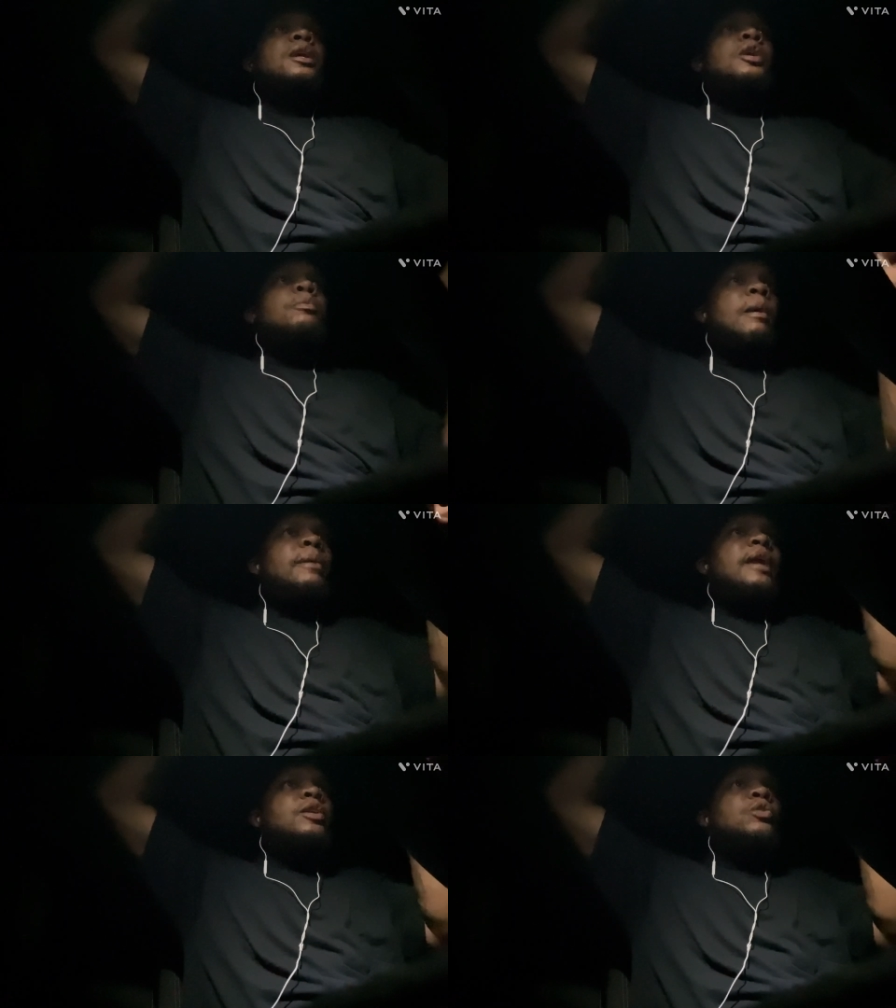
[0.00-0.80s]
You remember
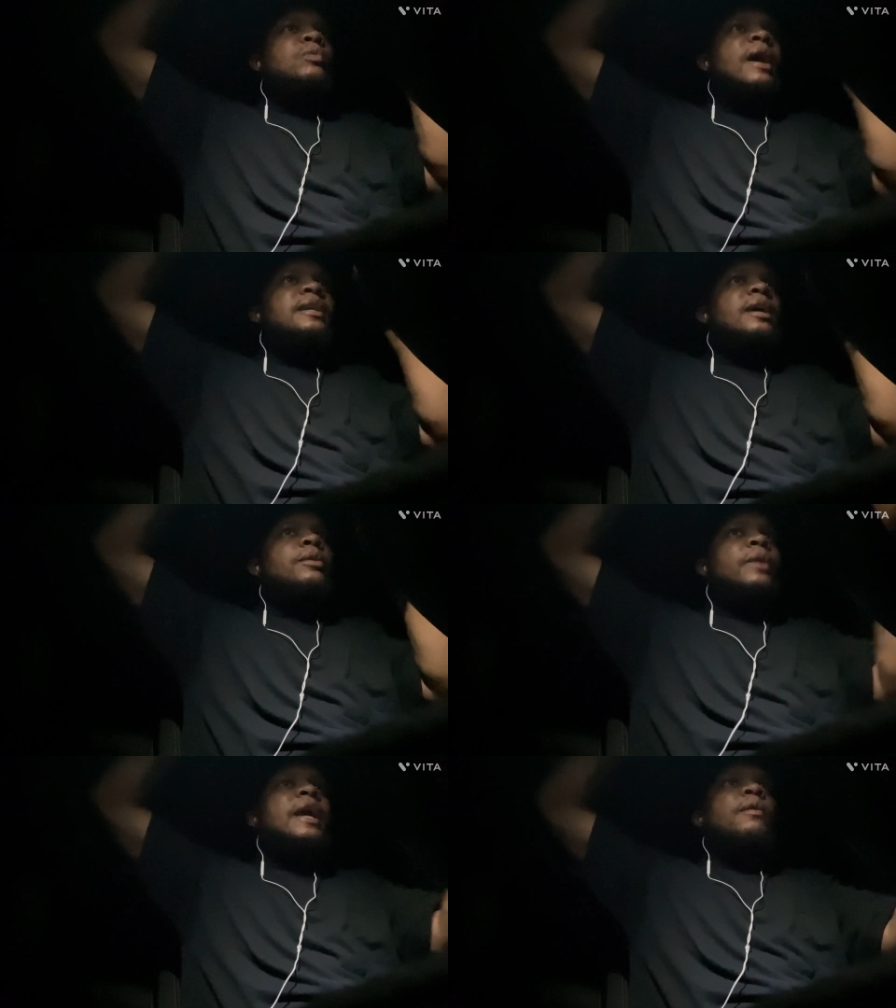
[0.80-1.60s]
that dude right there, the
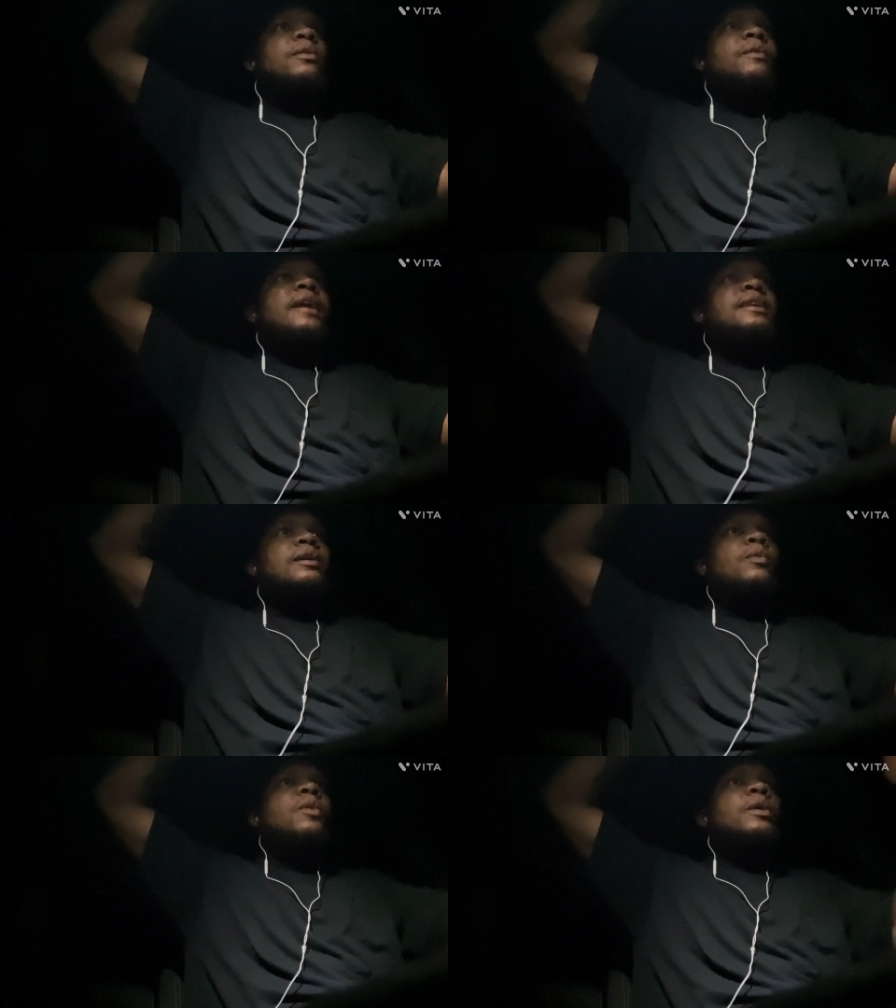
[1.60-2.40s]
red one right
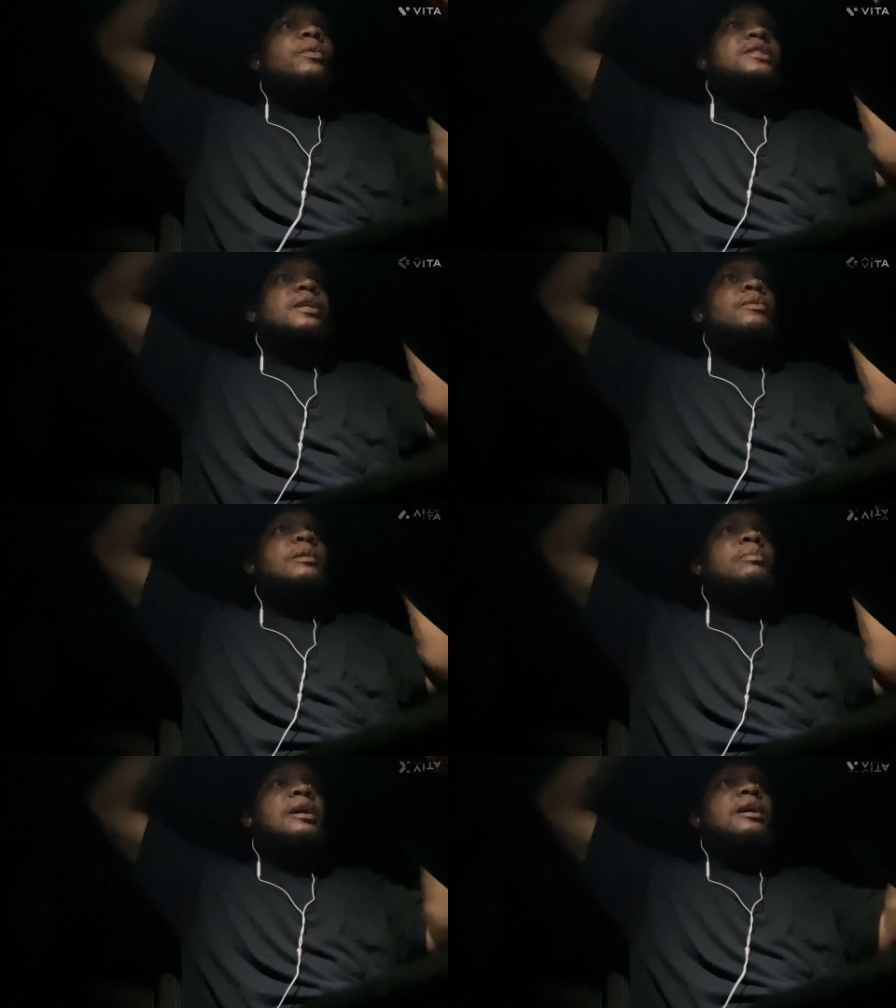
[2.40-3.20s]
there, the one that we see with
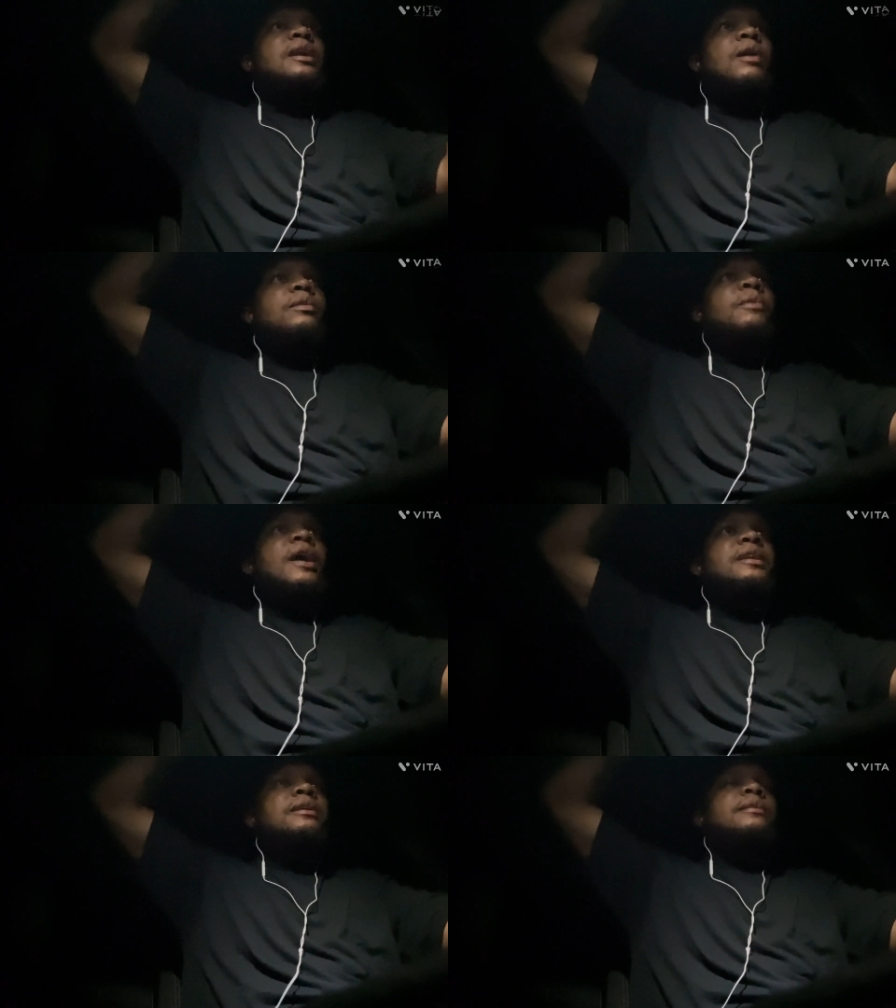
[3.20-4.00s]
the blood on him
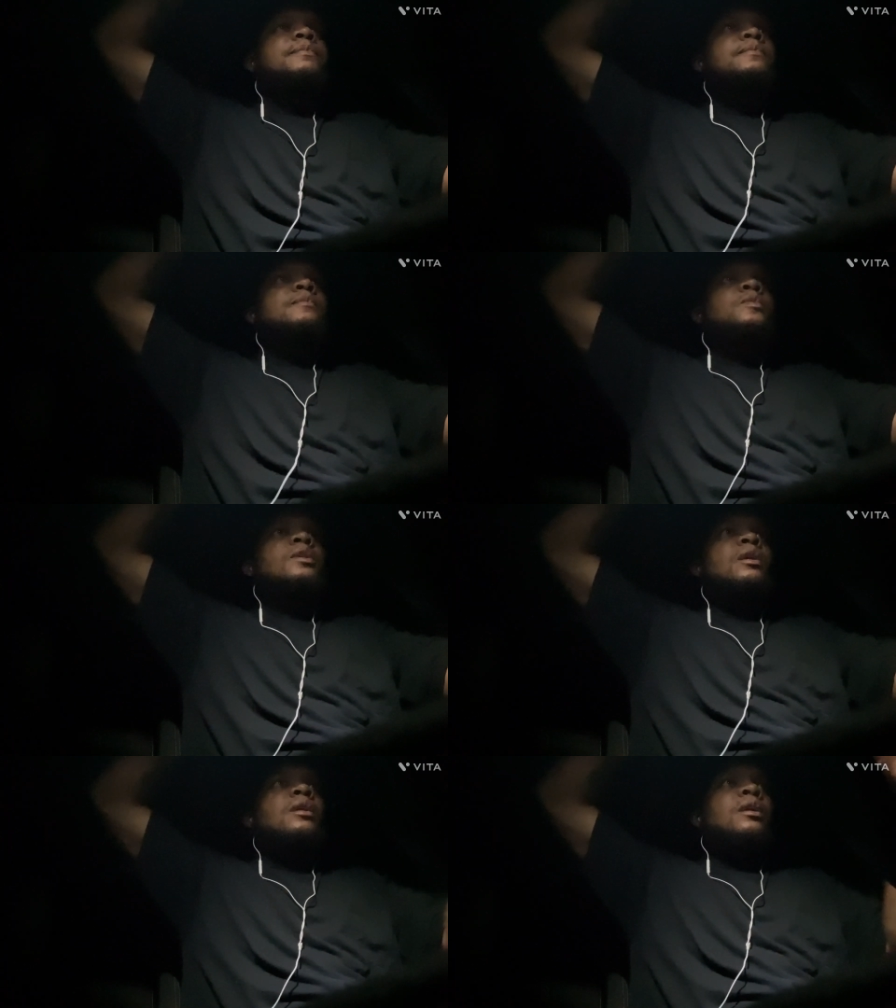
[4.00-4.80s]
right there?
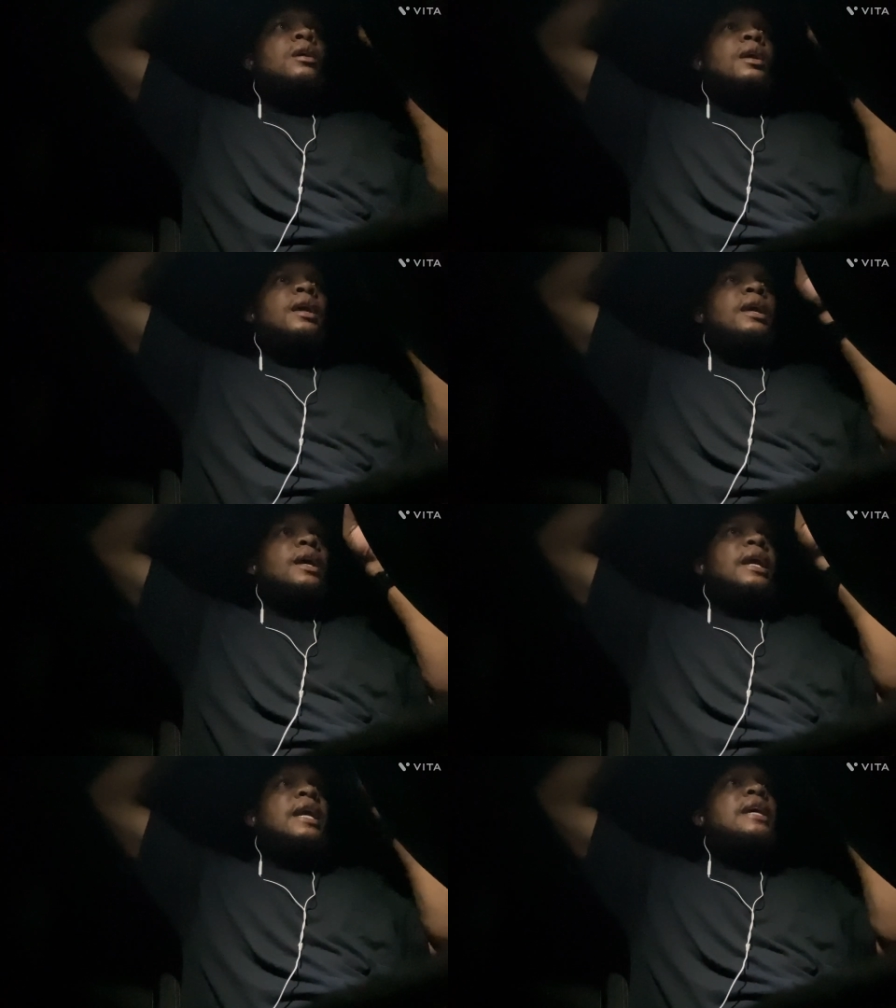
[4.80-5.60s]

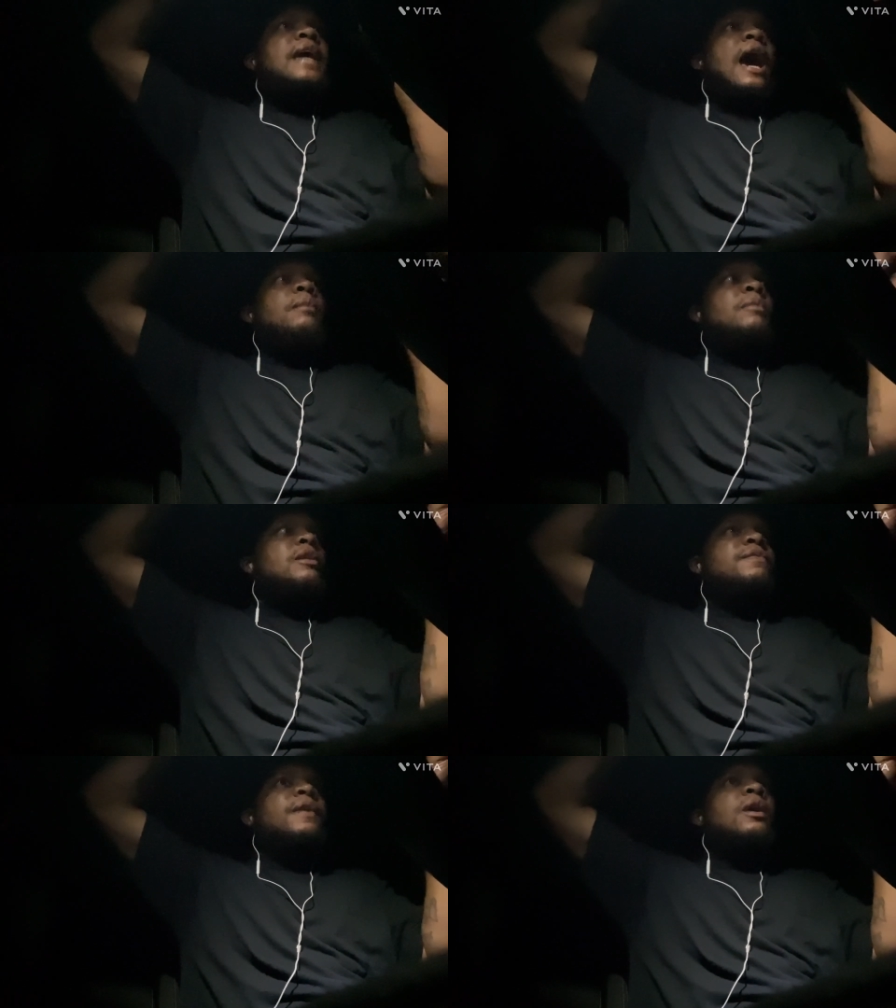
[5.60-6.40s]
He got a
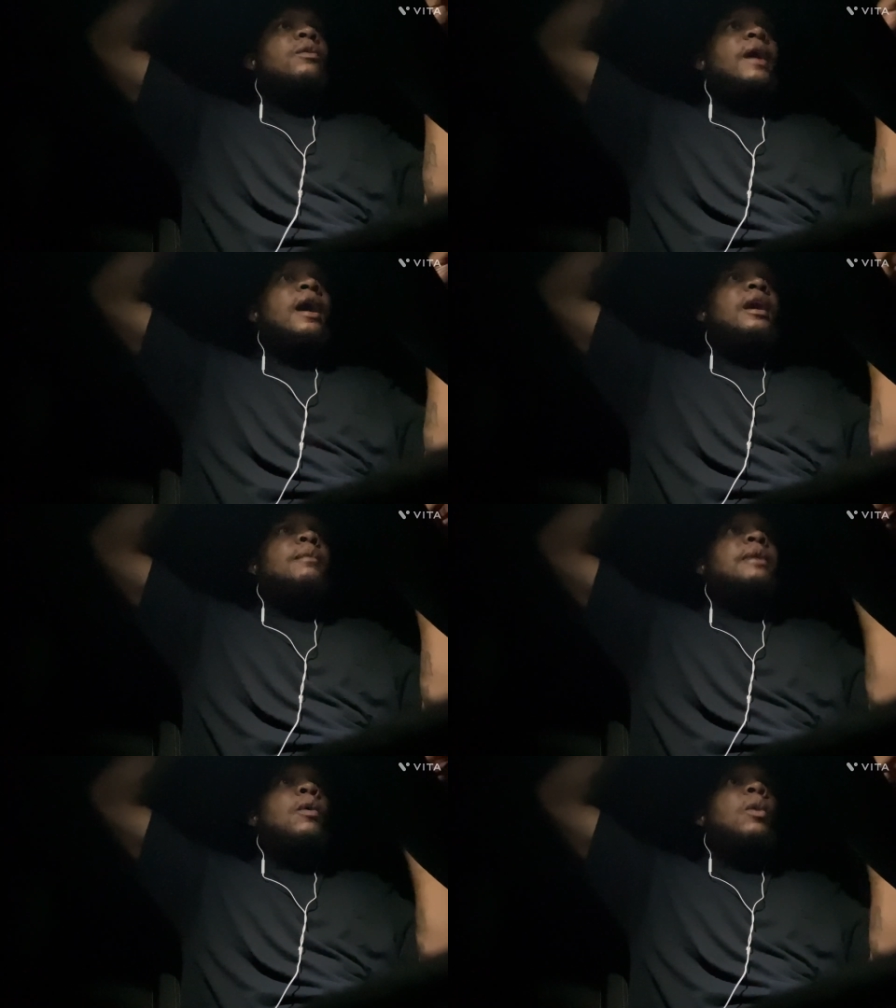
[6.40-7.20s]
motherfucker around
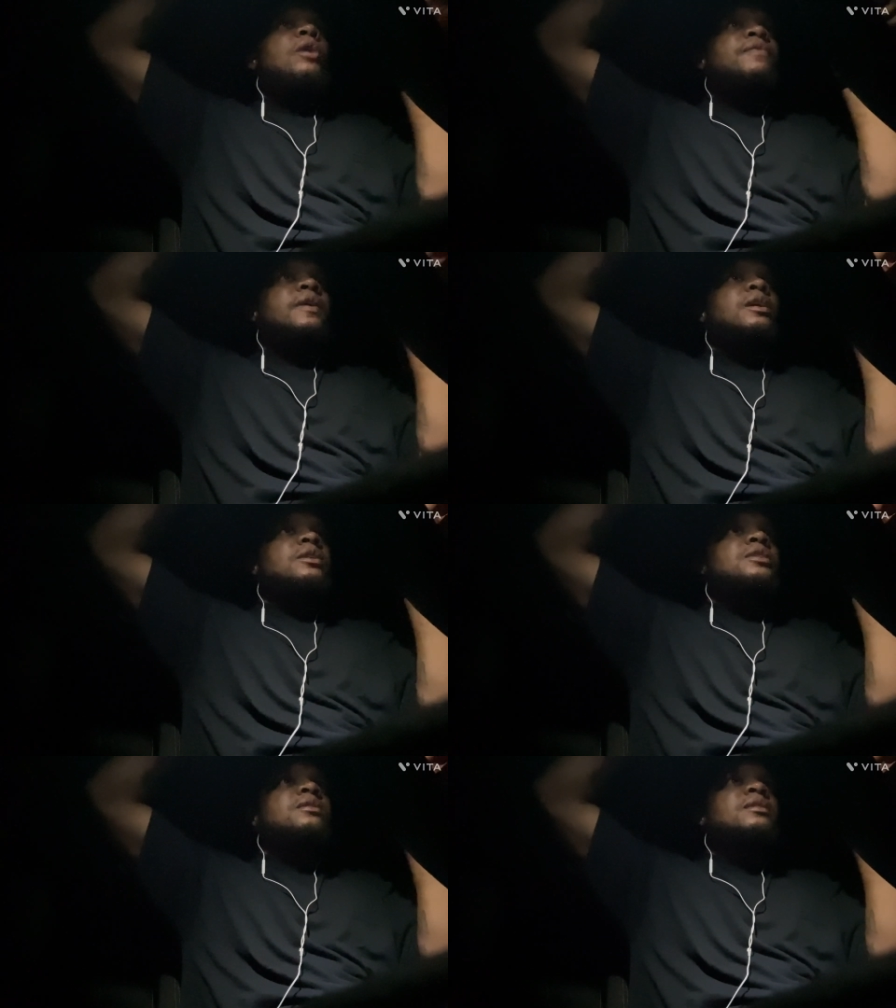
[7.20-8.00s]
him that work for us.